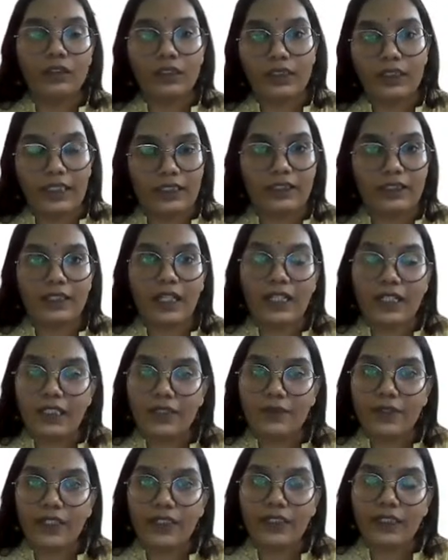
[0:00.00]
yes, that
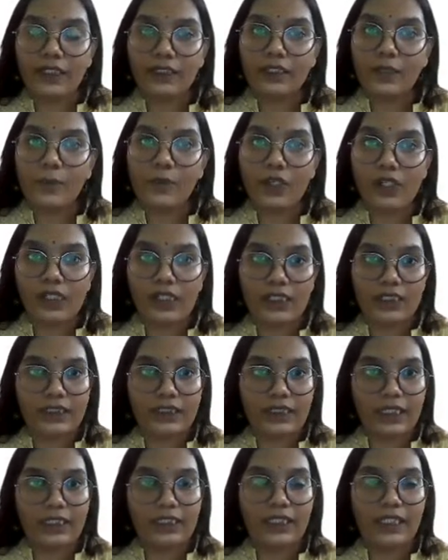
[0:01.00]
is why the democratic
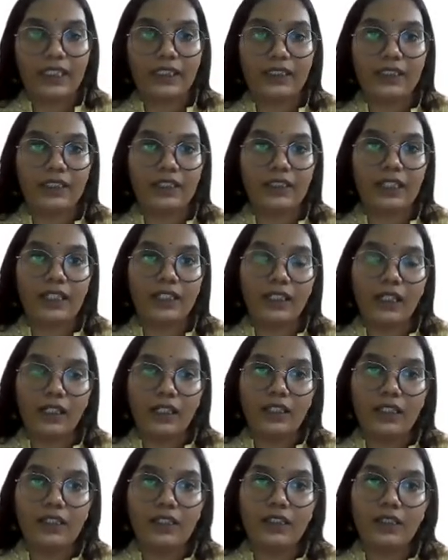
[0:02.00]
states exist, and
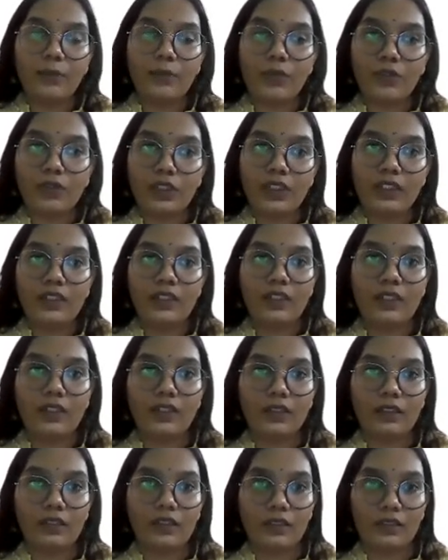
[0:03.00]
that is the
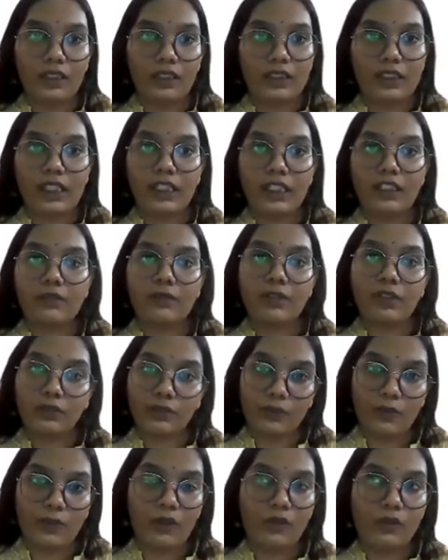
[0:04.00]
procedure the states
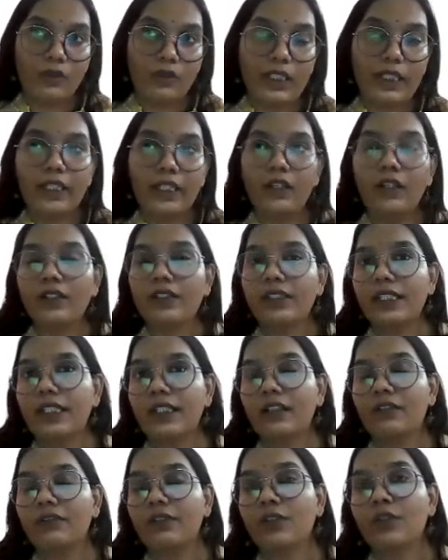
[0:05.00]
must follow. They cannot say
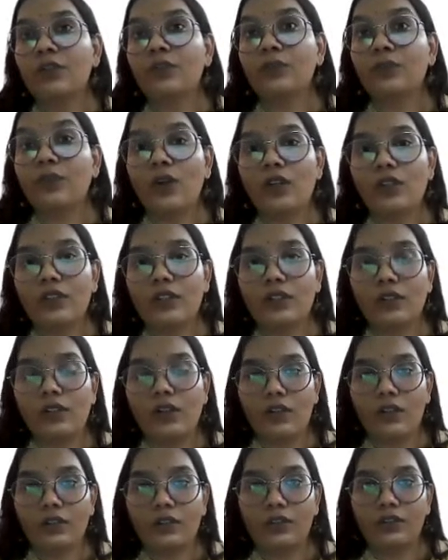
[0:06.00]
that we don't follow the
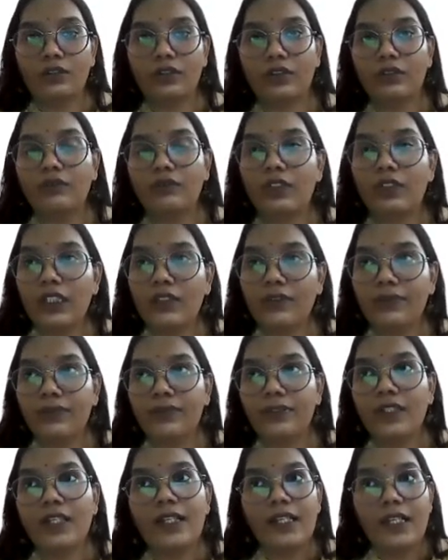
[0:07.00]
constitution.
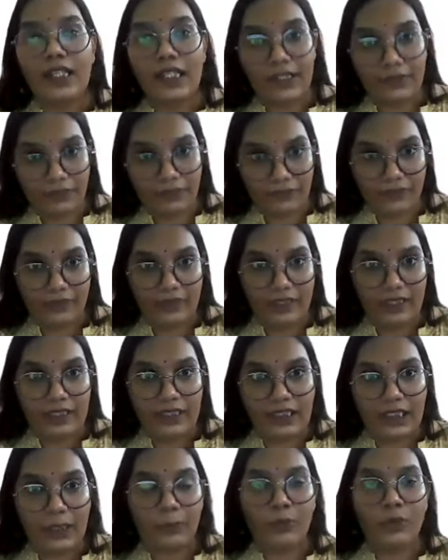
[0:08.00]
If
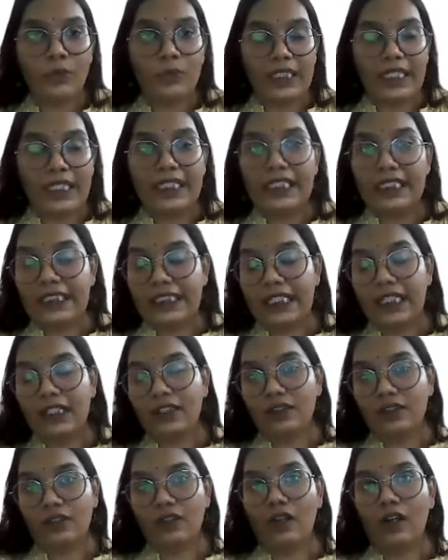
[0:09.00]
suppose any
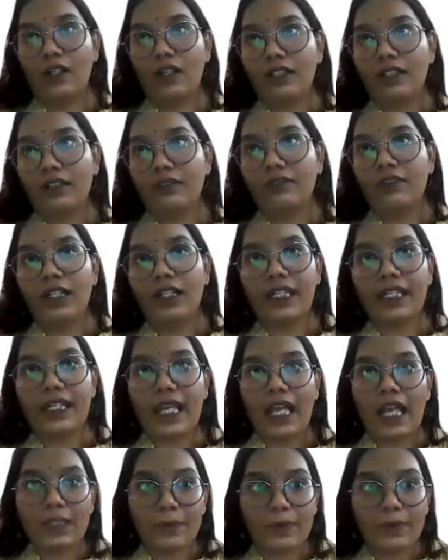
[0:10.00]
state is not
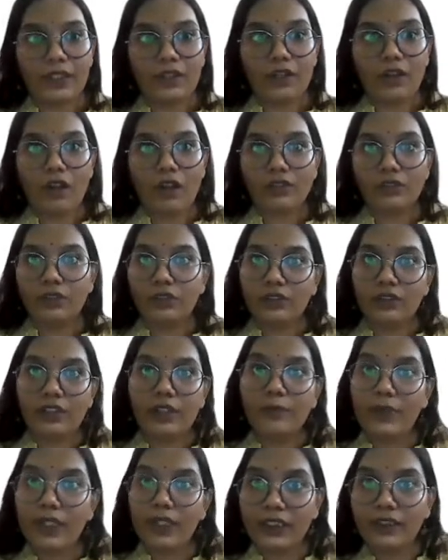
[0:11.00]
working as per the
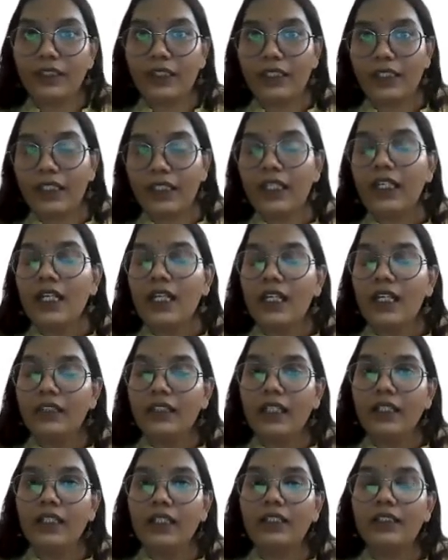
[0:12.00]
constitutional machinery,
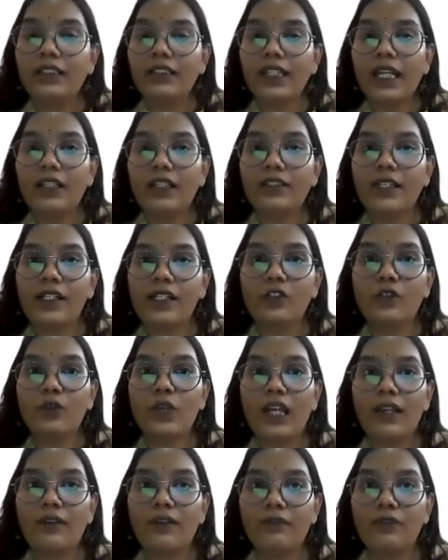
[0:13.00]
then that state said to
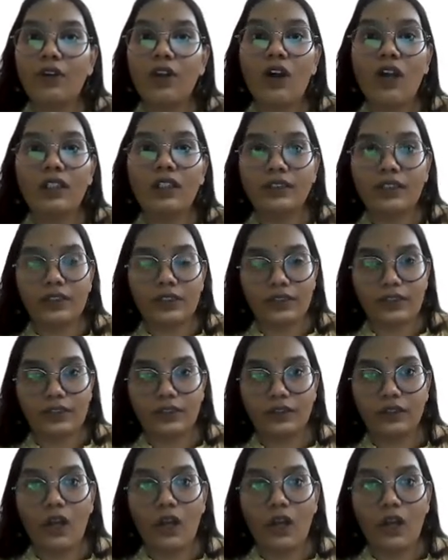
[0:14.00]
have lost its